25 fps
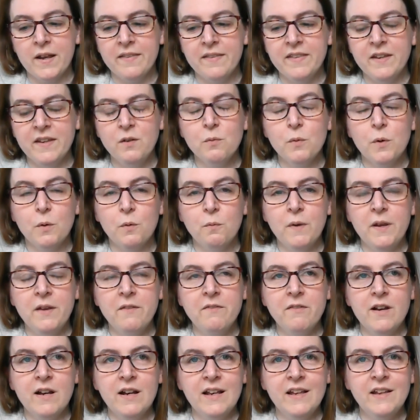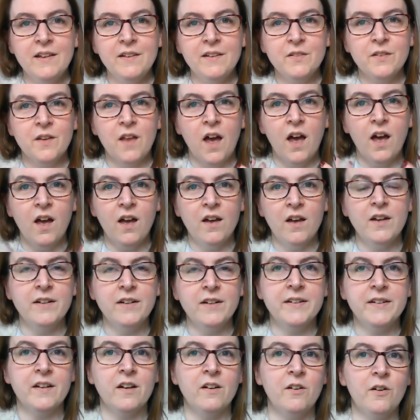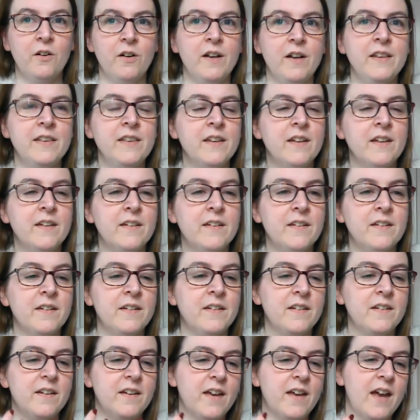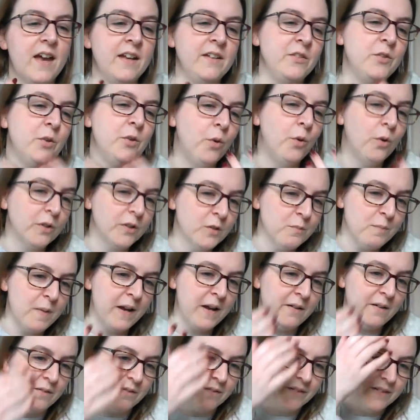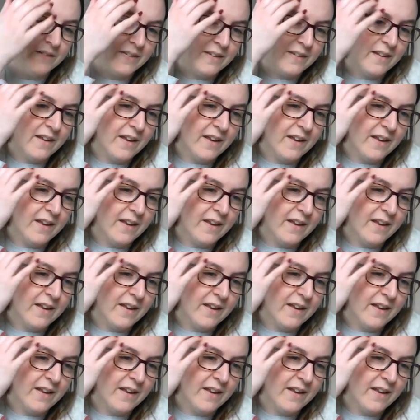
But I think what we really heard a lot and talked about